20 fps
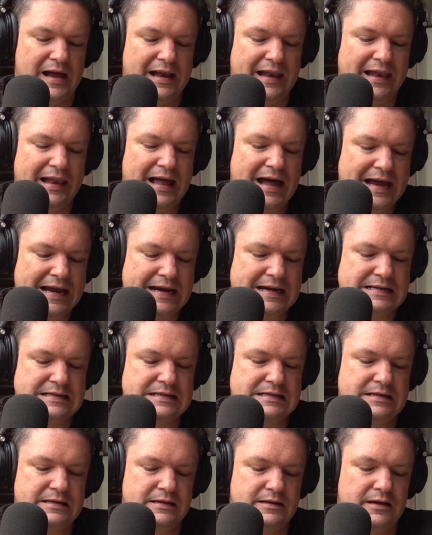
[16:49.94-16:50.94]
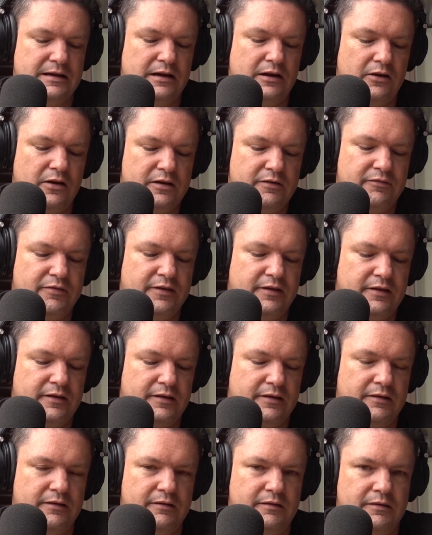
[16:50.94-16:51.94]
liked a lot of
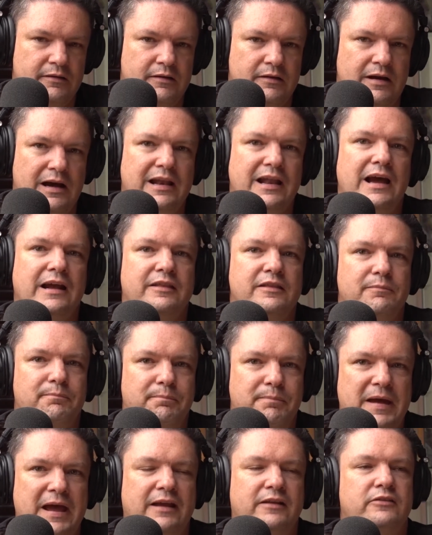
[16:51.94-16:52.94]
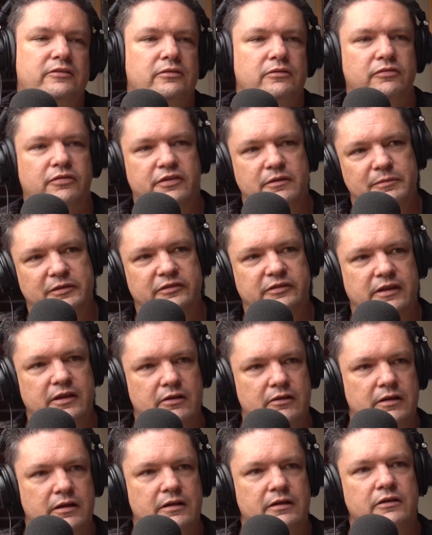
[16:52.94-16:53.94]
I liked the Backtooth, the
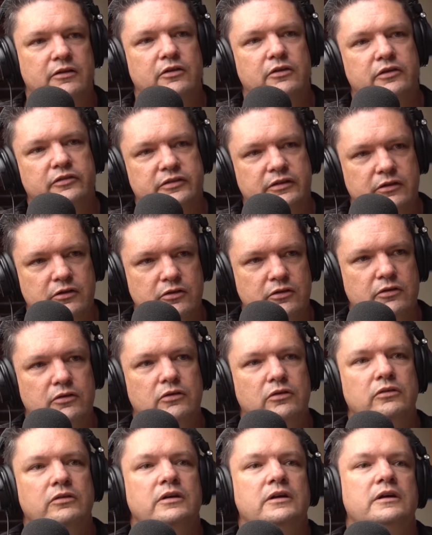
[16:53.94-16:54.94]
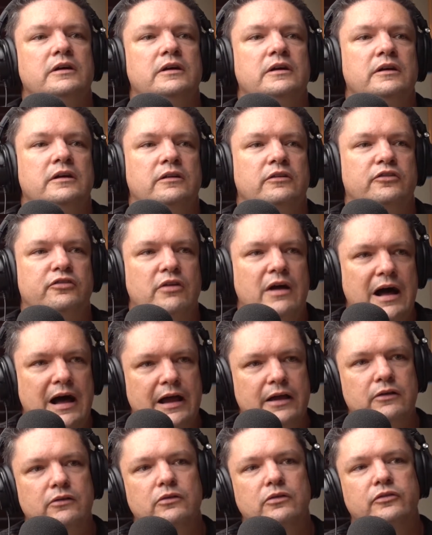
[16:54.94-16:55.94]
Mascara, Her as a Girl,
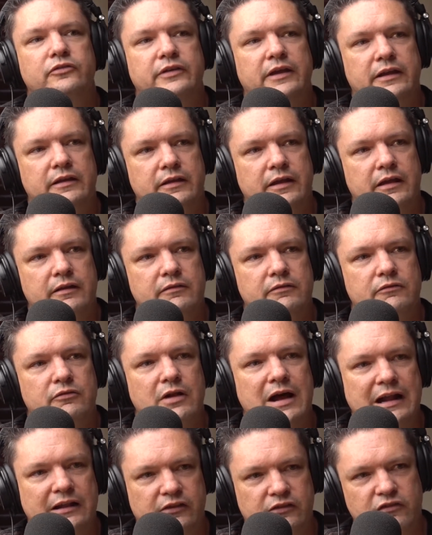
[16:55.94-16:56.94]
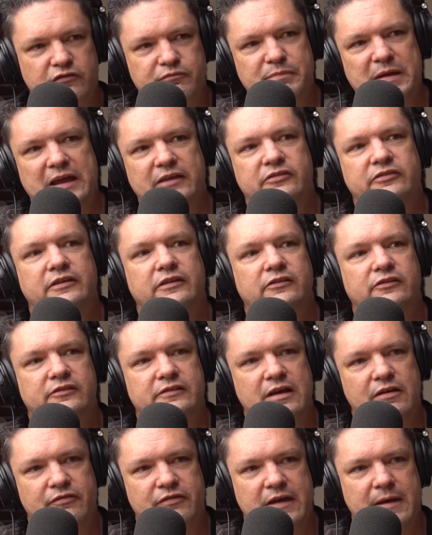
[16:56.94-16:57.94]
trials and rites of passage
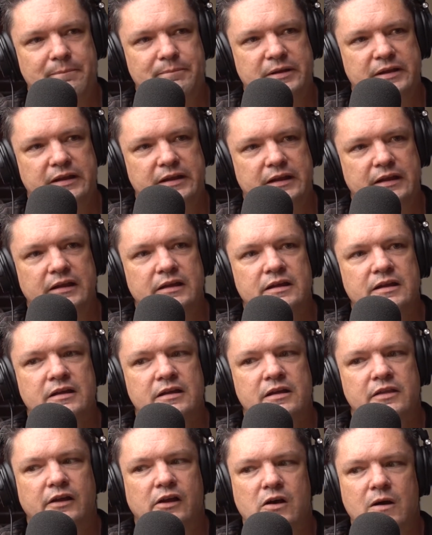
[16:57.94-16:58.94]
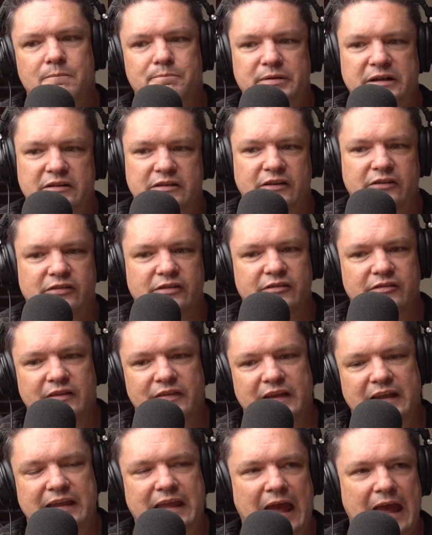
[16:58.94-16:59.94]
stuff happening, the competitions and
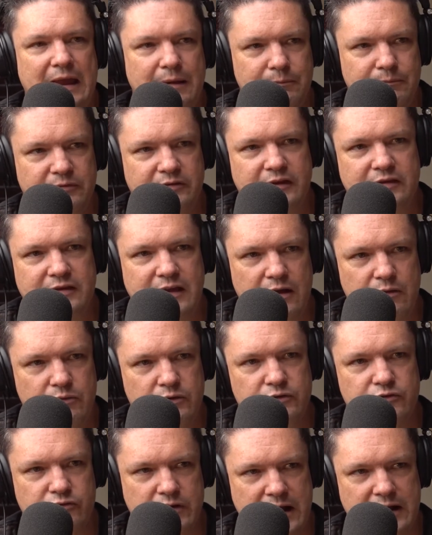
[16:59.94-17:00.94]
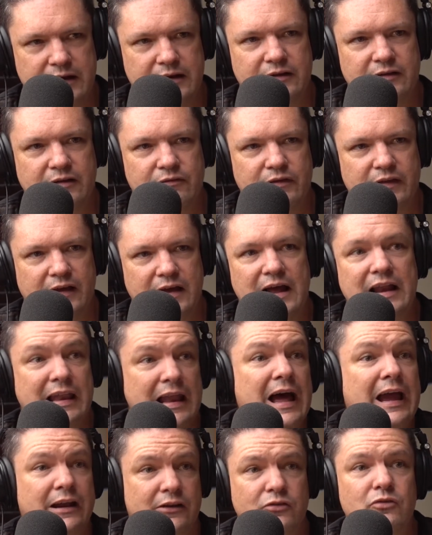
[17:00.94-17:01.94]
the games that they would run and everything. I
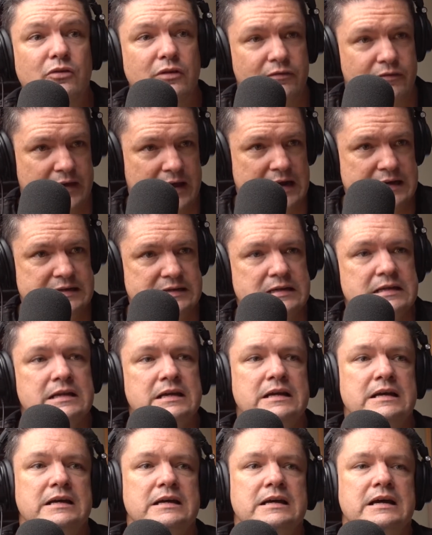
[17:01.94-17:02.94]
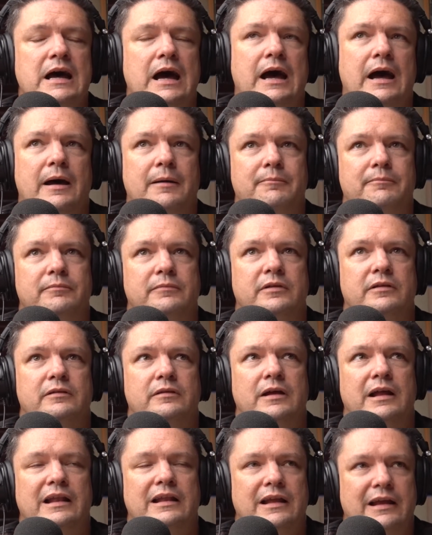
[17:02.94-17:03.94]
liked all of that. I,
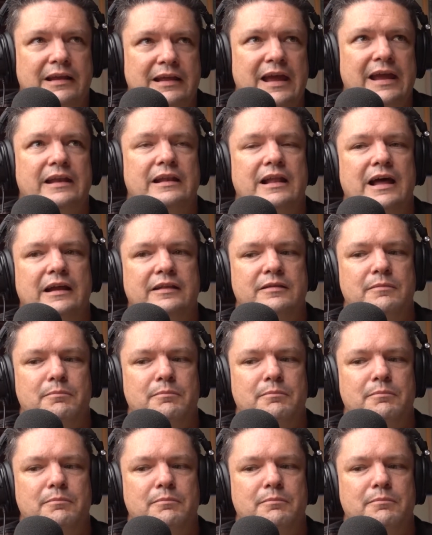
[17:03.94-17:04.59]
again, like the